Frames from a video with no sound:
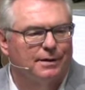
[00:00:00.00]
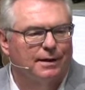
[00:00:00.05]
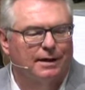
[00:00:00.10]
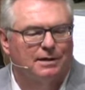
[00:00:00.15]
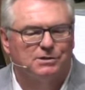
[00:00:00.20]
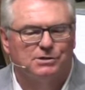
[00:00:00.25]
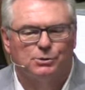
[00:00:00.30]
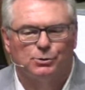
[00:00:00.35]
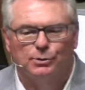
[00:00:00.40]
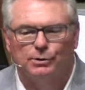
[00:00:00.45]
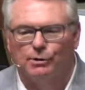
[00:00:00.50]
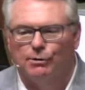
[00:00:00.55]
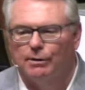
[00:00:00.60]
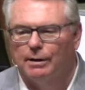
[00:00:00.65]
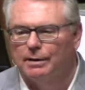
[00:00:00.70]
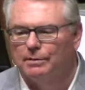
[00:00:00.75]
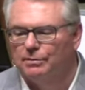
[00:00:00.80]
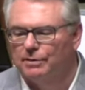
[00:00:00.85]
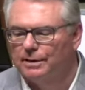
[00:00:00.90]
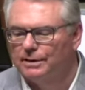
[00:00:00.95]
God's doing
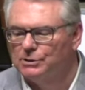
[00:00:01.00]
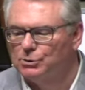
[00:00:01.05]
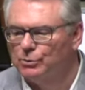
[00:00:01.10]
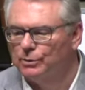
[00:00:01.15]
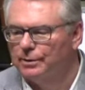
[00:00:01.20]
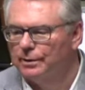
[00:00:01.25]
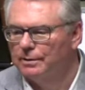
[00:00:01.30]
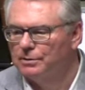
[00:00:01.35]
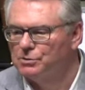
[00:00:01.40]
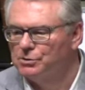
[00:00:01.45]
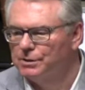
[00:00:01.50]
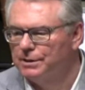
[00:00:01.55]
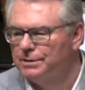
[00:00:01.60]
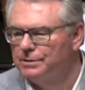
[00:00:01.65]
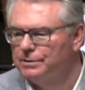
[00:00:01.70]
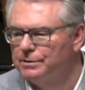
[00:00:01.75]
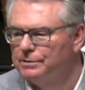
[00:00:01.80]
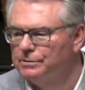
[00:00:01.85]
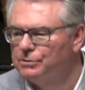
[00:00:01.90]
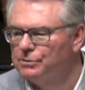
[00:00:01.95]
great things with our
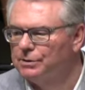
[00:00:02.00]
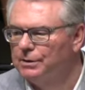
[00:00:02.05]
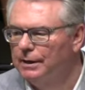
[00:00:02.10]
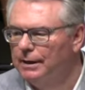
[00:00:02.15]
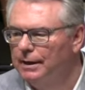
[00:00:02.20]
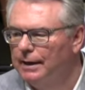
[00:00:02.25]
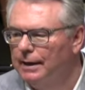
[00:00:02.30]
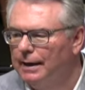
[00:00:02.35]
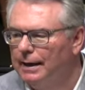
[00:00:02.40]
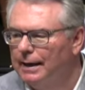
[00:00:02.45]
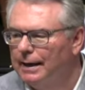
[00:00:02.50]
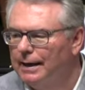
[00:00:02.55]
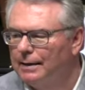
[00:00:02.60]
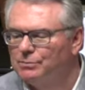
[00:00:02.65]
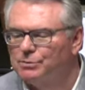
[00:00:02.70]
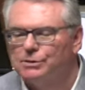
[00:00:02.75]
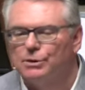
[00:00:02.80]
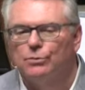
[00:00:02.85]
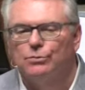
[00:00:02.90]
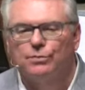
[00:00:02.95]
seniors. And
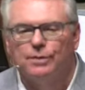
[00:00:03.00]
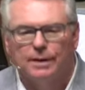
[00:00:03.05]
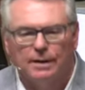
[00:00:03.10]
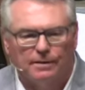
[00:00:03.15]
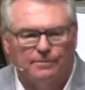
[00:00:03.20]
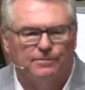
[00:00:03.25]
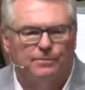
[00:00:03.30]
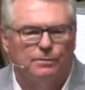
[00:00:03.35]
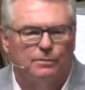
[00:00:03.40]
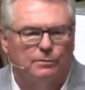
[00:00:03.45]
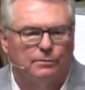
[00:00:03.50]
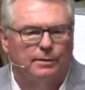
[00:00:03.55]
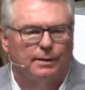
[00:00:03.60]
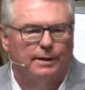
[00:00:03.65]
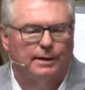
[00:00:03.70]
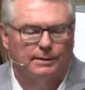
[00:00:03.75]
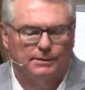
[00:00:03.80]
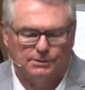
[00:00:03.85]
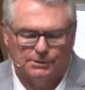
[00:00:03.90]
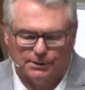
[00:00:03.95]
I'm so thankful
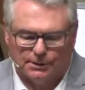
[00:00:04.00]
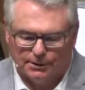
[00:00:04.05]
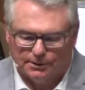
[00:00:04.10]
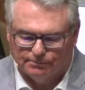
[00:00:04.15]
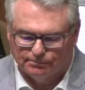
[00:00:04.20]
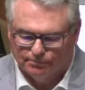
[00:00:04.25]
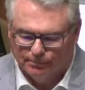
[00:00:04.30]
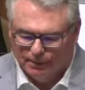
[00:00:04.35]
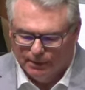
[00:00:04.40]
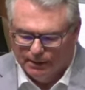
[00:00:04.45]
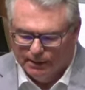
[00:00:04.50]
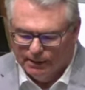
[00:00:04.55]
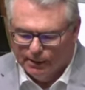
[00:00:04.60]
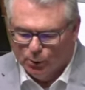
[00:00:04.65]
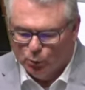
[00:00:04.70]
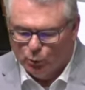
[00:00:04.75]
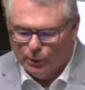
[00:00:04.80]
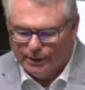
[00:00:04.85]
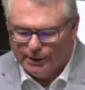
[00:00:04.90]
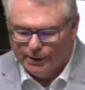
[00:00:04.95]
that
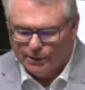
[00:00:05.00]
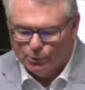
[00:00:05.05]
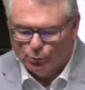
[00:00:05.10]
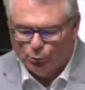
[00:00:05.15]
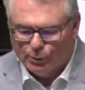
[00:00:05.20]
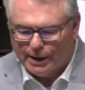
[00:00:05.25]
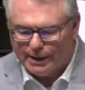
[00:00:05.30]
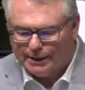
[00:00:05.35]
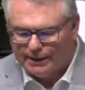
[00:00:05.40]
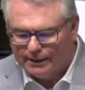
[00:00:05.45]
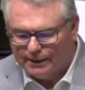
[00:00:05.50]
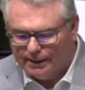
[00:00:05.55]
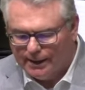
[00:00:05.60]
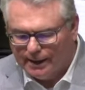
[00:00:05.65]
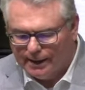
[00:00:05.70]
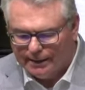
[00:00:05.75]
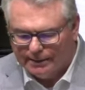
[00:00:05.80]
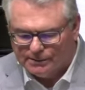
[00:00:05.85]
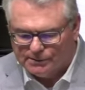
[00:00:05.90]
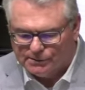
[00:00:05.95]
we could
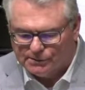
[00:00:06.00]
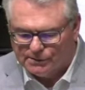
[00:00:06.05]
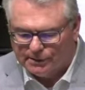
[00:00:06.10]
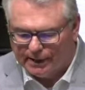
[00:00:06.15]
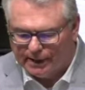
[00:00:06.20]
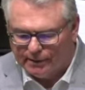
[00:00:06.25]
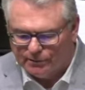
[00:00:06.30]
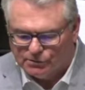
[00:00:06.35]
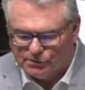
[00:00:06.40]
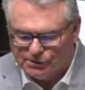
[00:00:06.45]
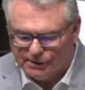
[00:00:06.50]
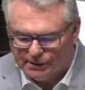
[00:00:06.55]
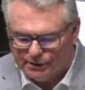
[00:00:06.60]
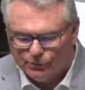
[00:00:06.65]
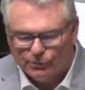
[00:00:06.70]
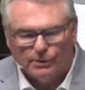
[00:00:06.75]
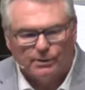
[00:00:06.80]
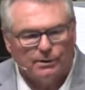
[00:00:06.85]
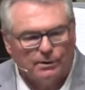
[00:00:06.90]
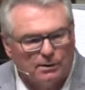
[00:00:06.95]
recognize our
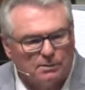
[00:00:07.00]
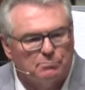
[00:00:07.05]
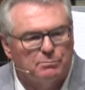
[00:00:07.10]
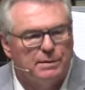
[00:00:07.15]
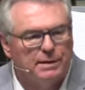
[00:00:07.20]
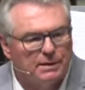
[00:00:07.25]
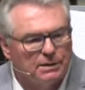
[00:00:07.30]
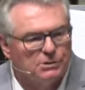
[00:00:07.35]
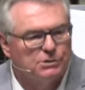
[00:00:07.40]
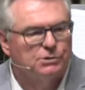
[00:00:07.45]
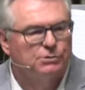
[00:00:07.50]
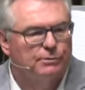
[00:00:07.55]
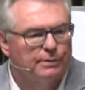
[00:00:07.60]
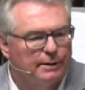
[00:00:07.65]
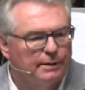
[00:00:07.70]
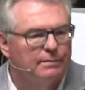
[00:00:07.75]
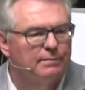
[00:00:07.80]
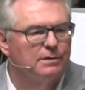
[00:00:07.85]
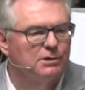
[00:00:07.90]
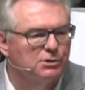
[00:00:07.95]
senior adult
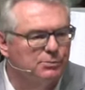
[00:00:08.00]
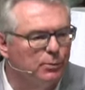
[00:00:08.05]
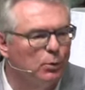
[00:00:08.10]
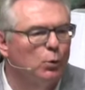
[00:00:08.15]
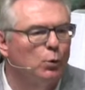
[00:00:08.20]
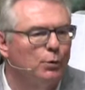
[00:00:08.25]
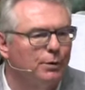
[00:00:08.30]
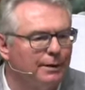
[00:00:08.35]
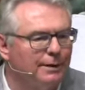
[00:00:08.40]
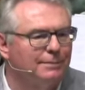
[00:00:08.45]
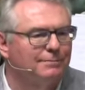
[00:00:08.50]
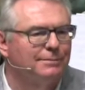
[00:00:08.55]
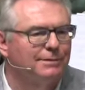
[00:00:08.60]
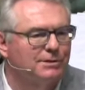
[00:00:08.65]
ministry this morning.